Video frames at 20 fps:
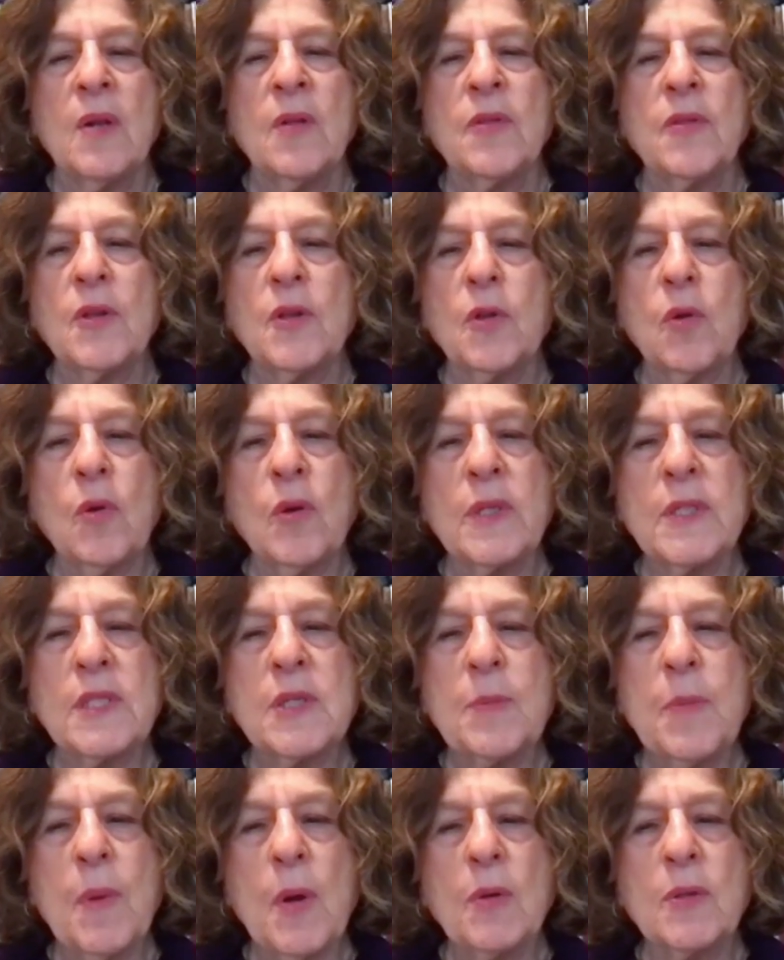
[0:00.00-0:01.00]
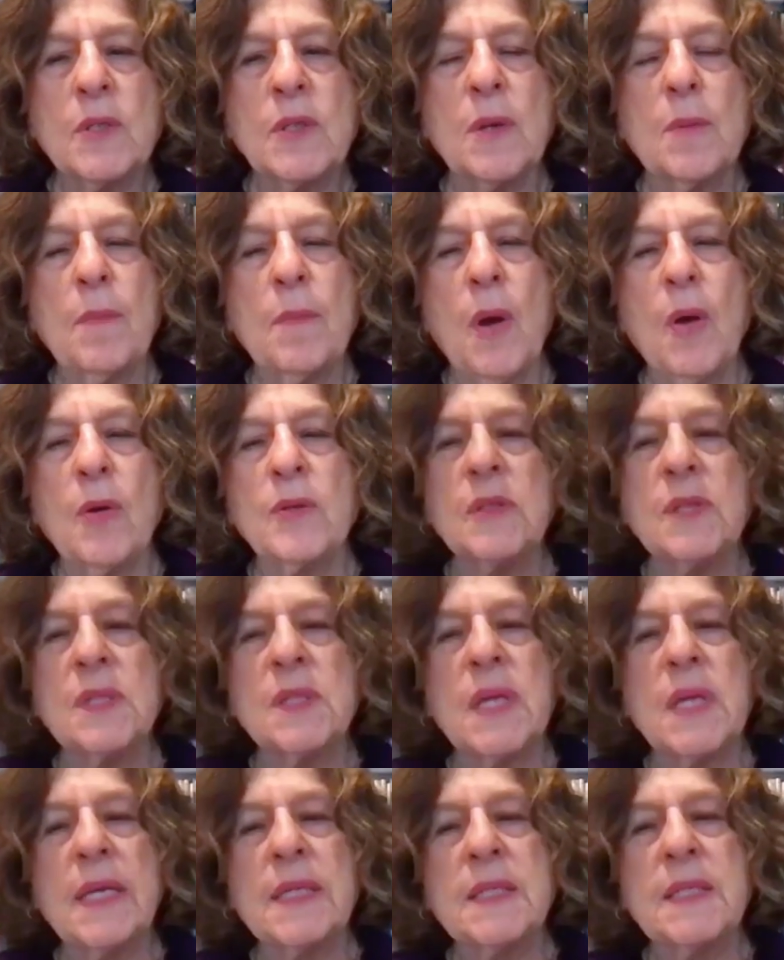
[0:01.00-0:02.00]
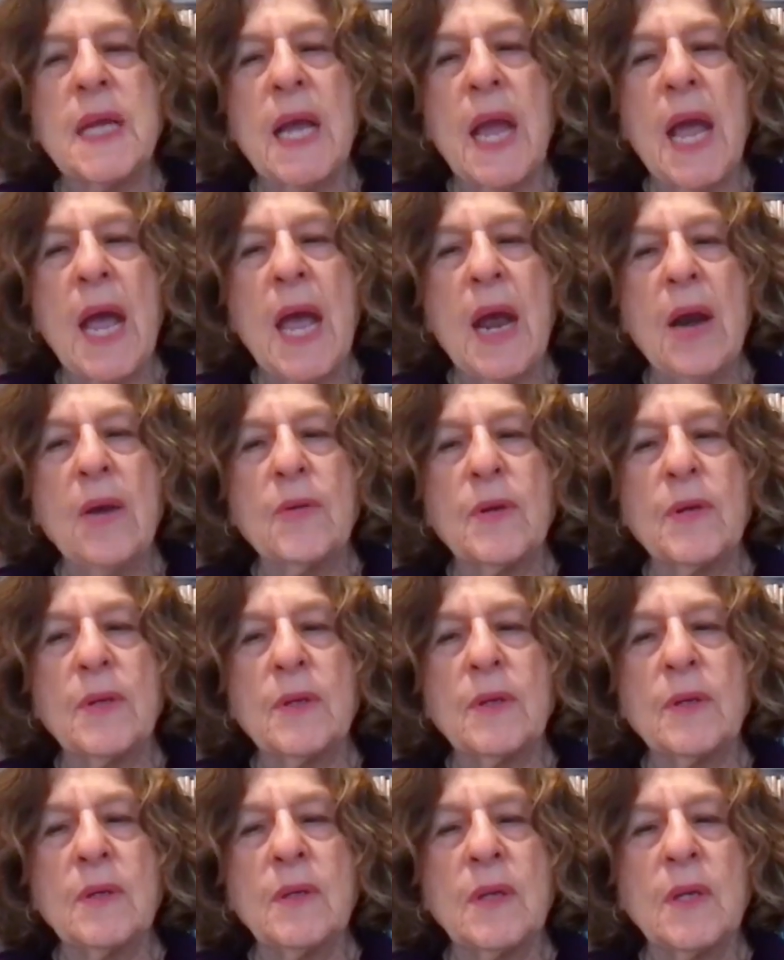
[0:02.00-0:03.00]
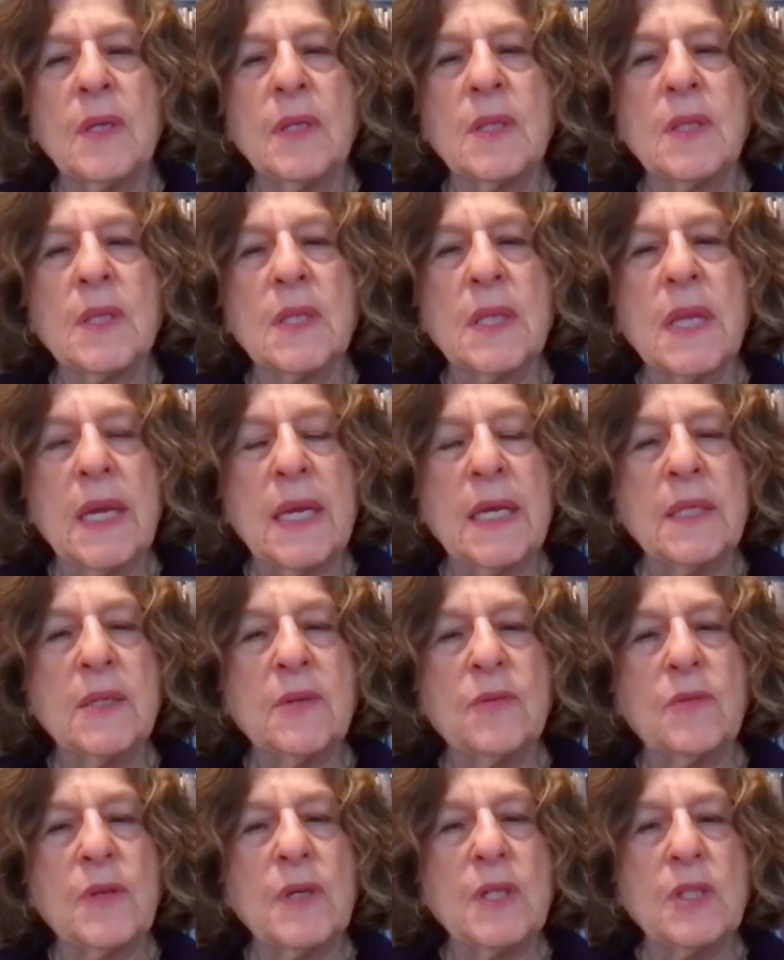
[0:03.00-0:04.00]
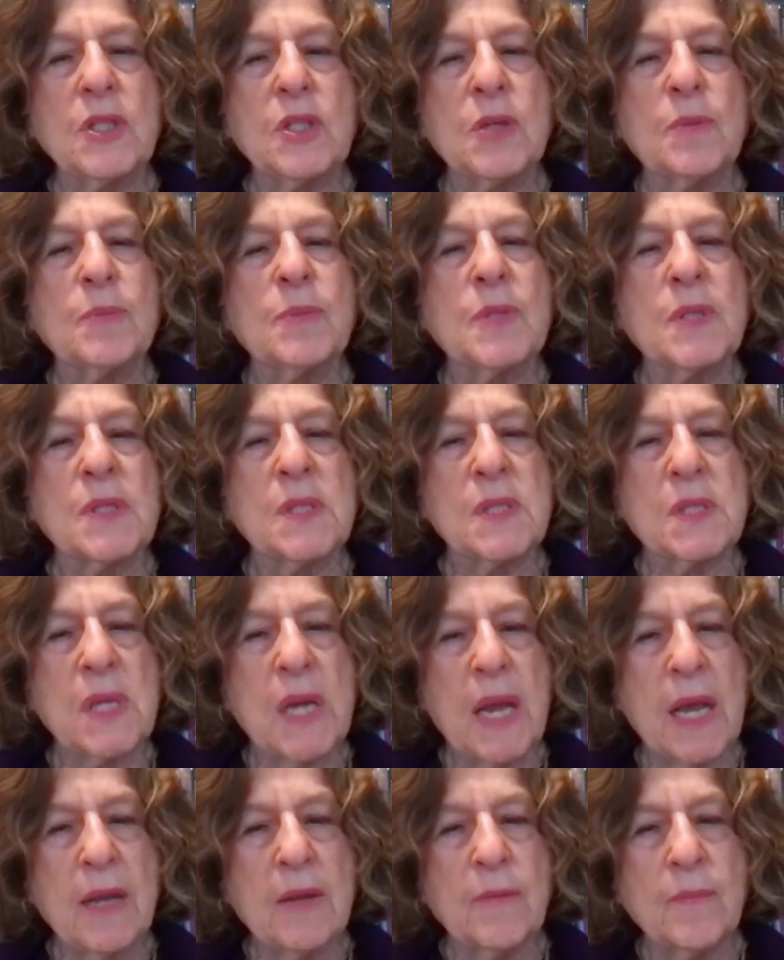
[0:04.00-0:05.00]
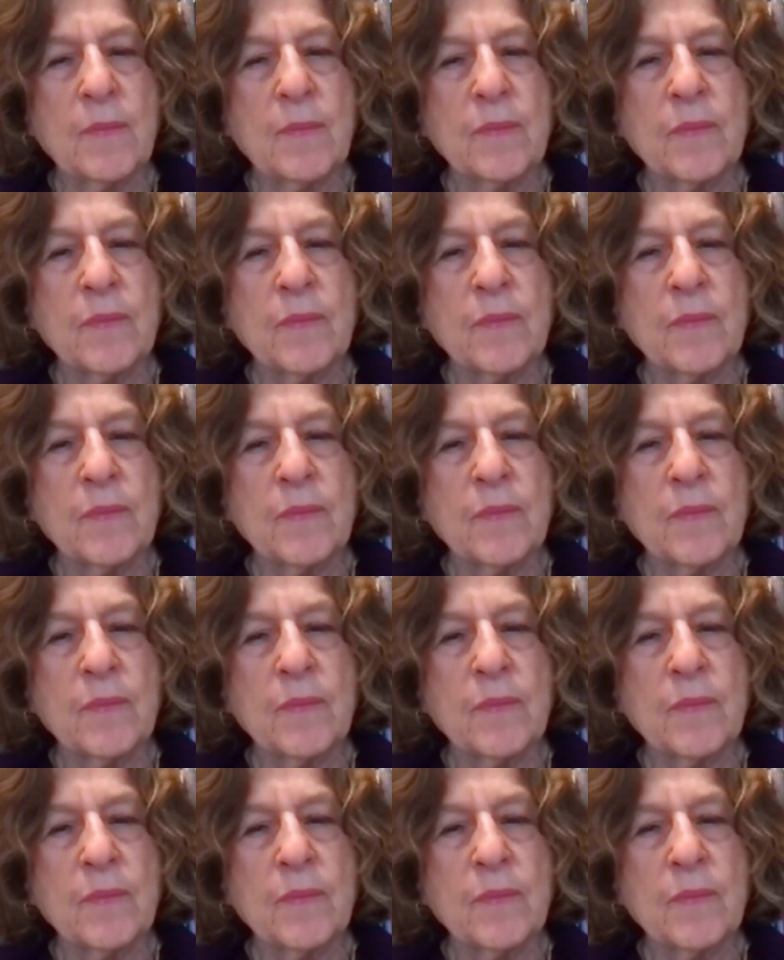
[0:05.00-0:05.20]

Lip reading: The Lord spoke to Moses and to Aaron in the land of Egypt to say,